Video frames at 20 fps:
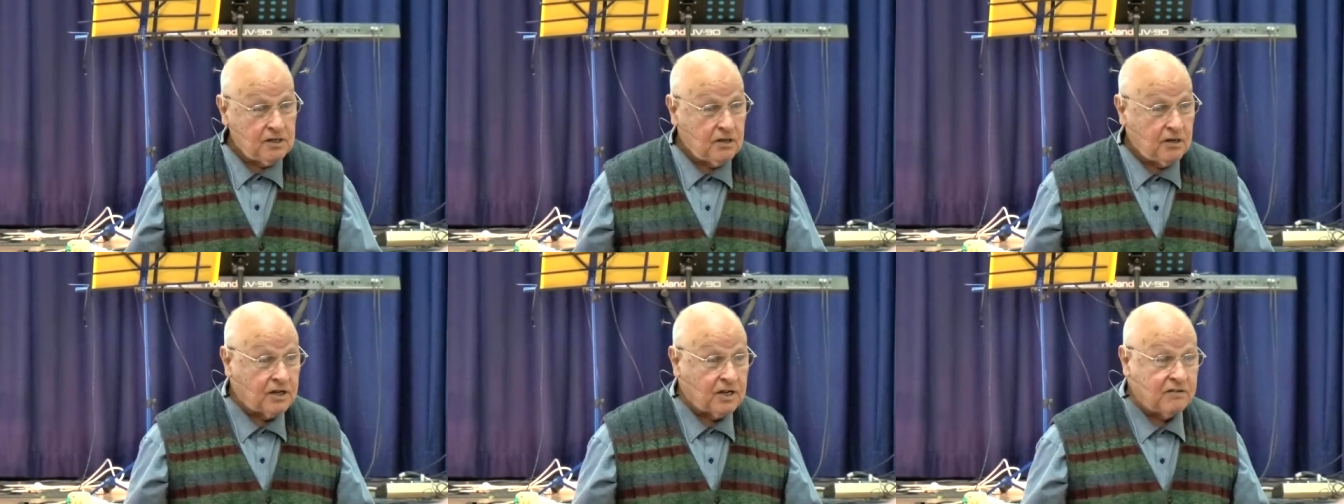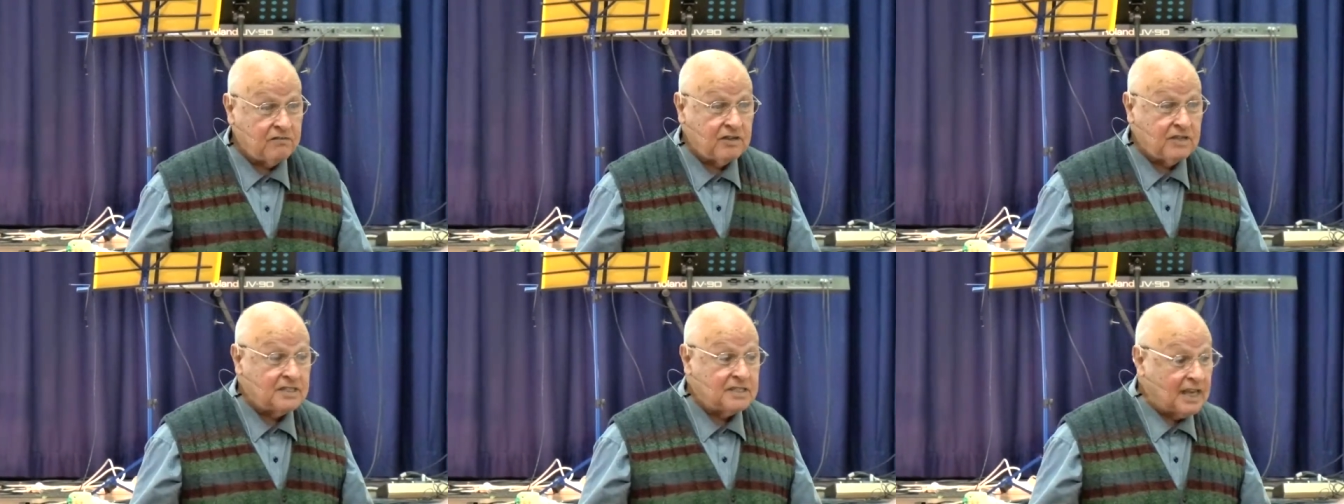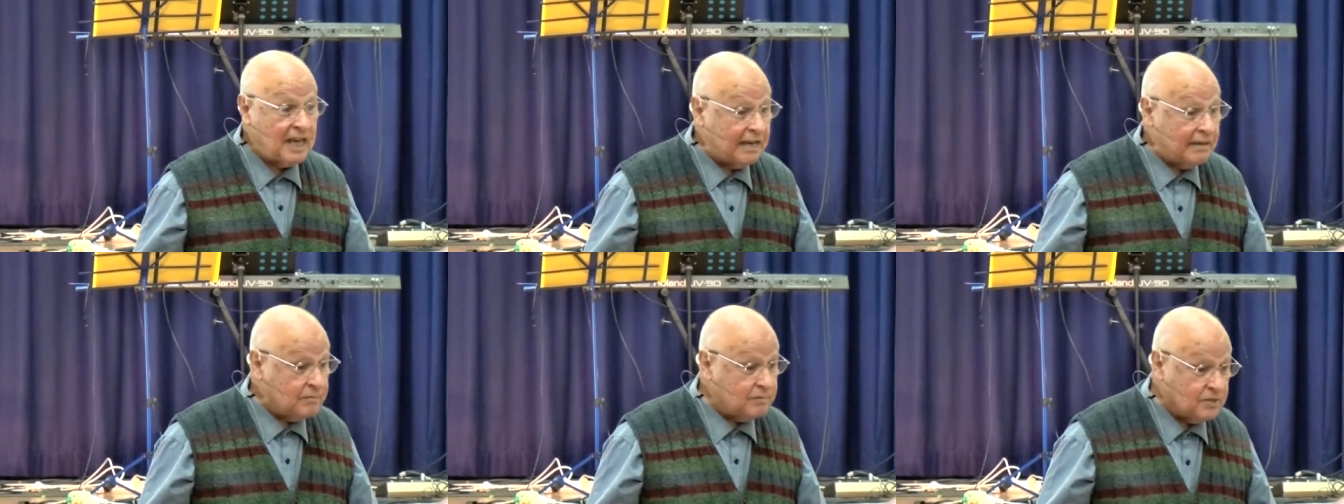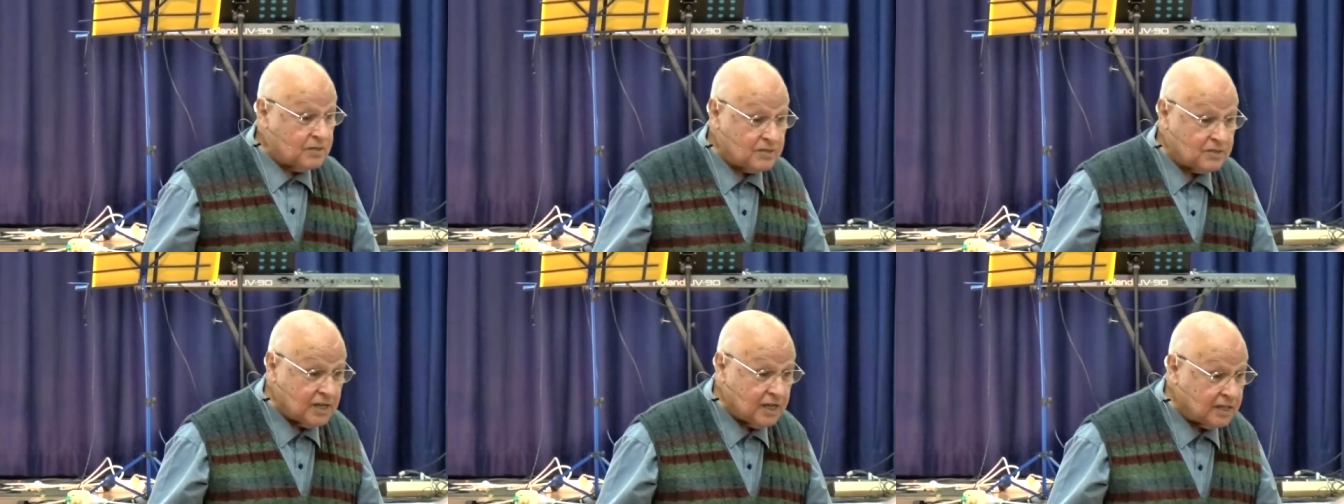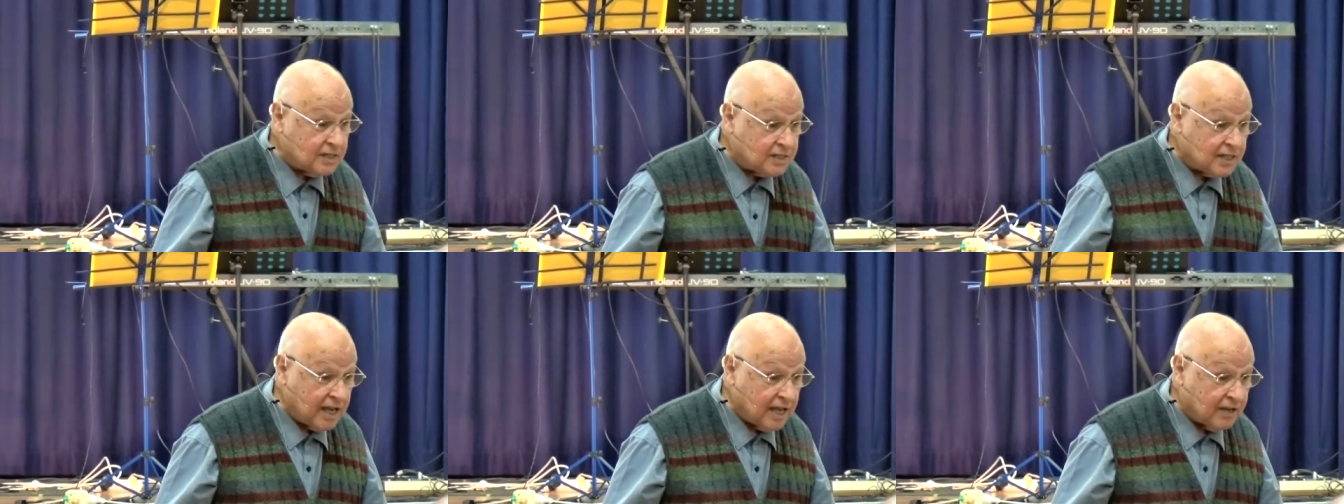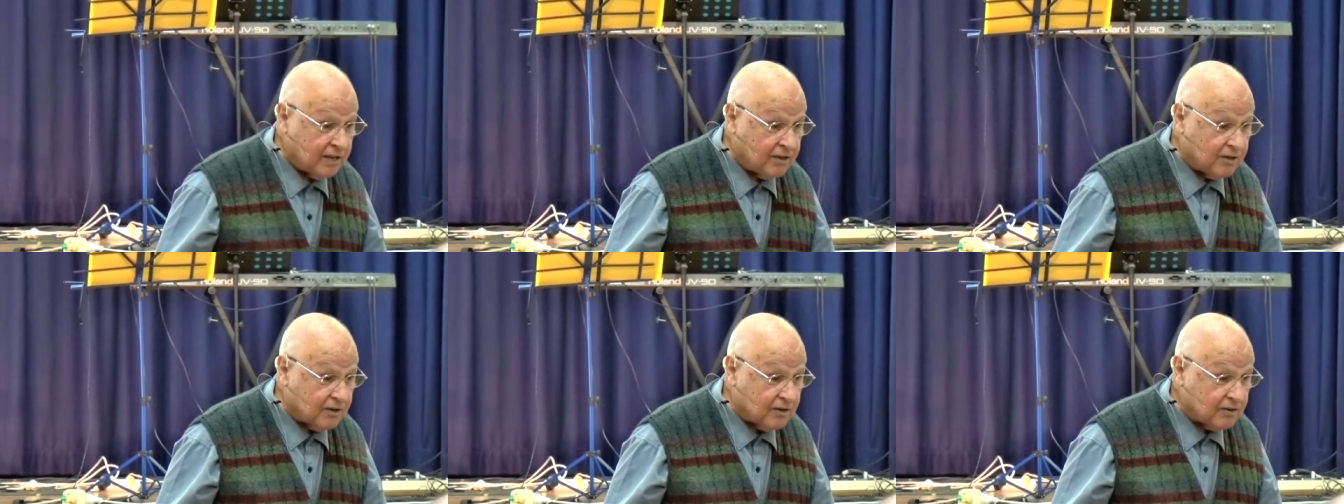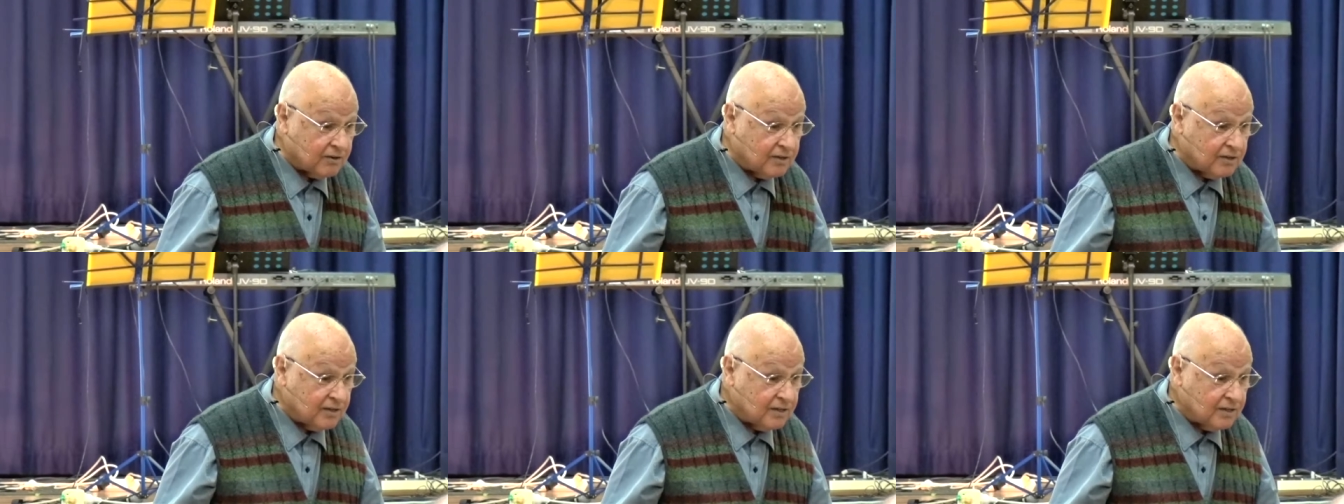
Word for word: Not even time to say thank you.